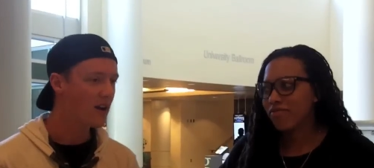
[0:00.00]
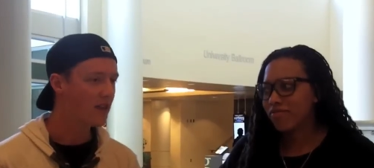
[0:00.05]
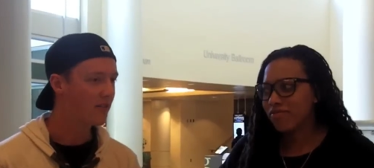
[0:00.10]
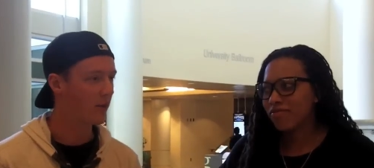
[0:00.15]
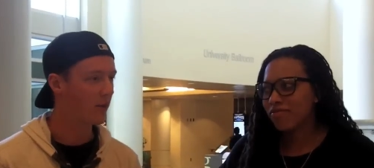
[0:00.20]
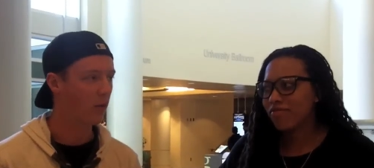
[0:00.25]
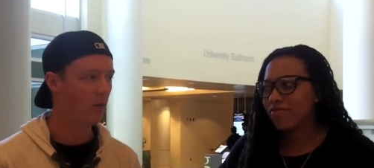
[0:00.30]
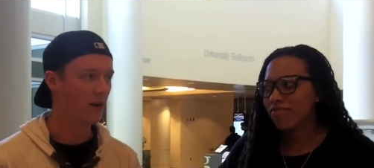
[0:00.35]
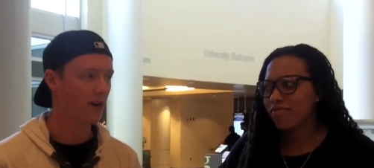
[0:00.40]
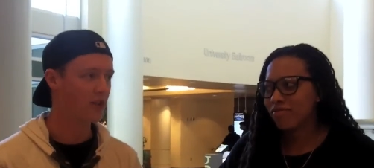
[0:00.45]
Speaker 1: If
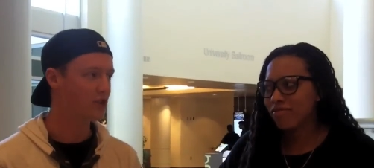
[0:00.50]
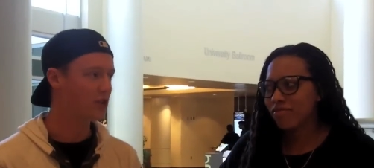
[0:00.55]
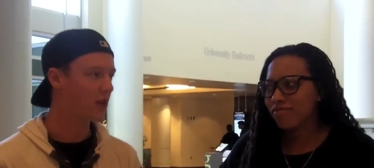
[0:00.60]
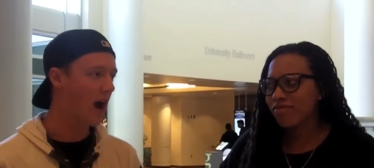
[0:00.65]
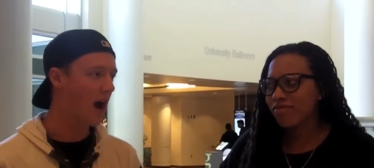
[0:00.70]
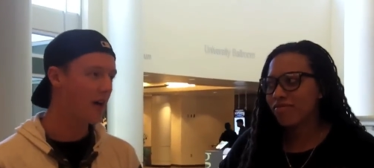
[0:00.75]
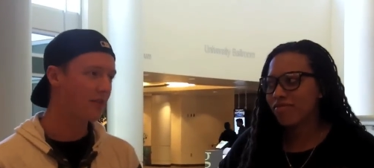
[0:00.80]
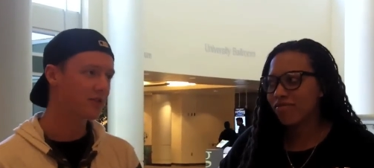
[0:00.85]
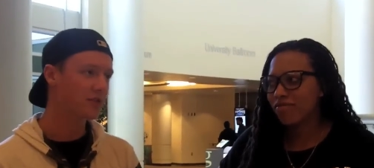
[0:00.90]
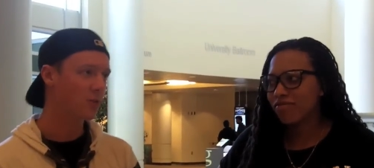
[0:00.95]
I want to
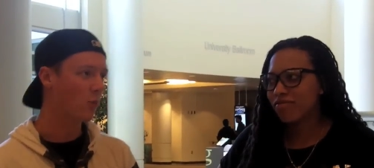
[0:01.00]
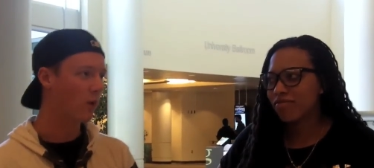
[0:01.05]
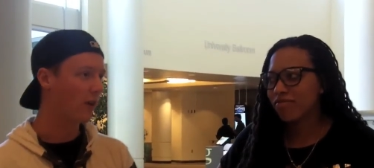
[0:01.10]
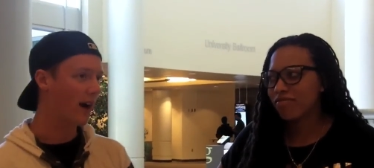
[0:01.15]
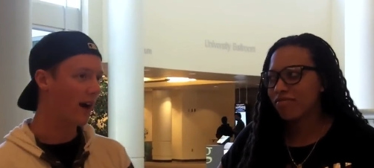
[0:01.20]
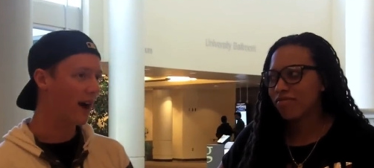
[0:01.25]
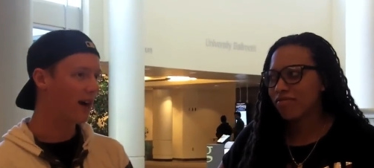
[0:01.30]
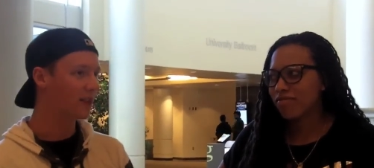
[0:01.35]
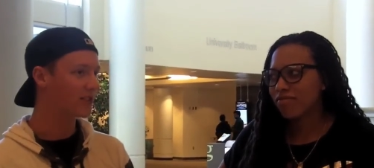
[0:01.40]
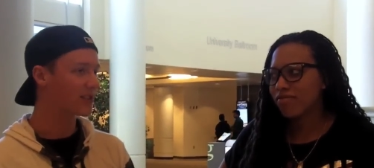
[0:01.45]
drive
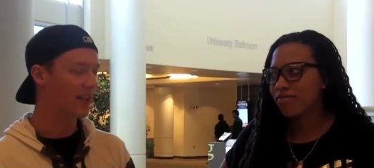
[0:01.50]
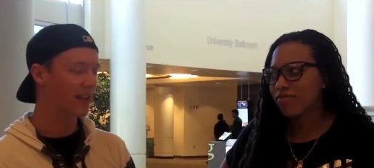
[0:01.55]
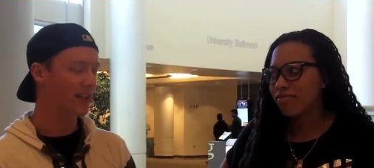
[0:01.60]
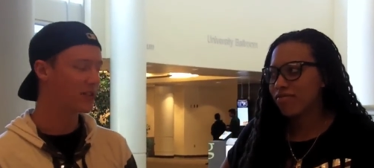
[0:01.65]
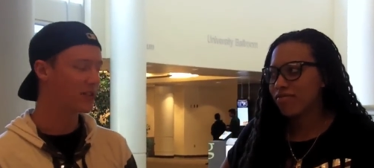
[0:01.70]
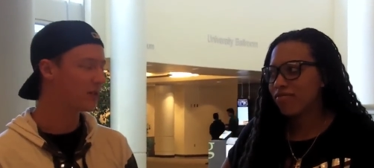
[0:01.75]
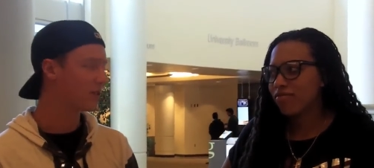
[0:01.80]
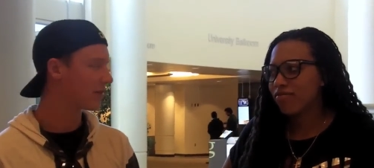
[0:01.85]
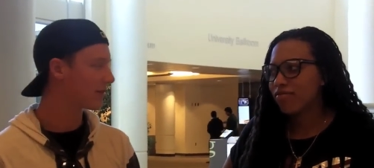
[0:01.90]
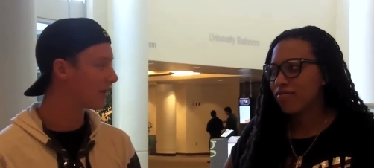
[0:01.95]
somewhere else, I can
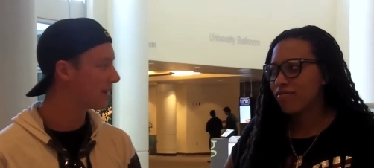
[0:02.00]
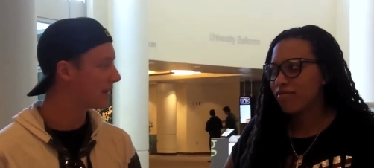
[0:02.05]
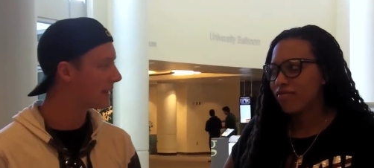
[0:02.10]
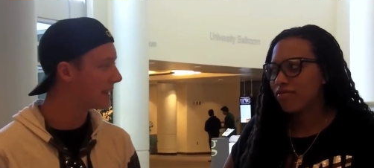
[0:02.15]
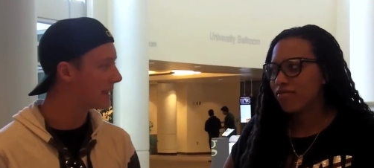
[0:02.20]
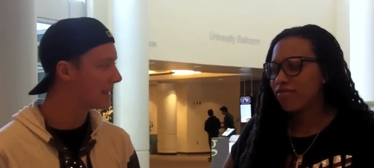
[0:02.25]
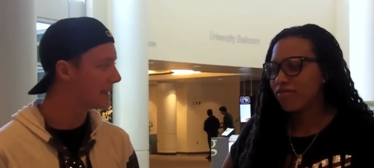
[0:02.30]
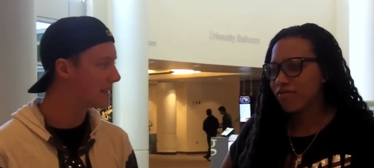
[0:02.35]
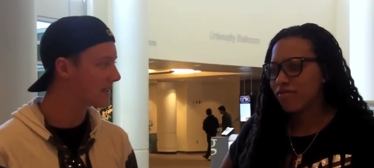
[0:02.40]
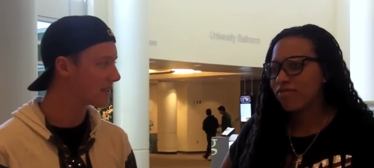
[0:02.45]
do it really
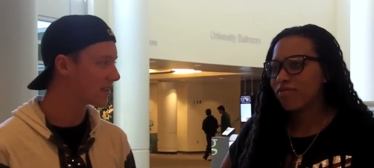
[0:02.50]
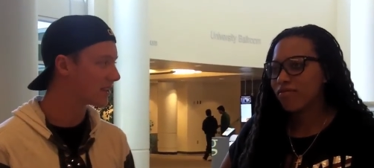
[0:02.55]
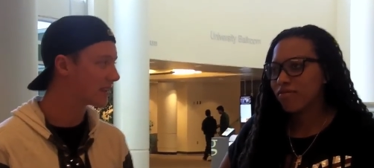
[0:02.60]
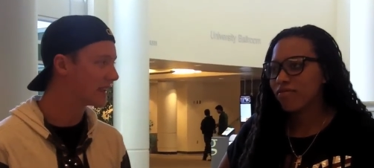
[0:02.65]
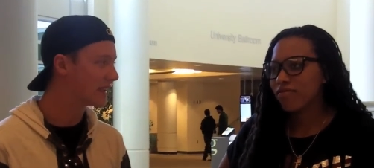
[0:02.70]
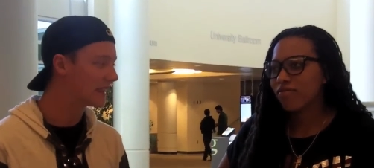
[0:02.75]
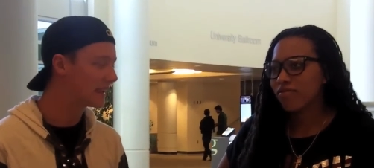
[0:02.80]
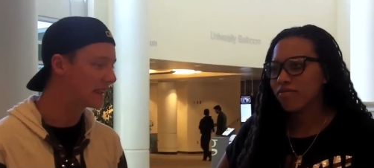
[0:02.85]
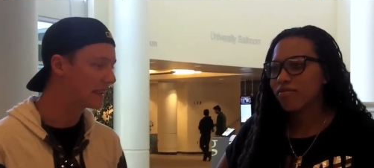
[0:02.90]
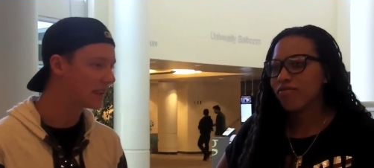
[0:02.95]
easily.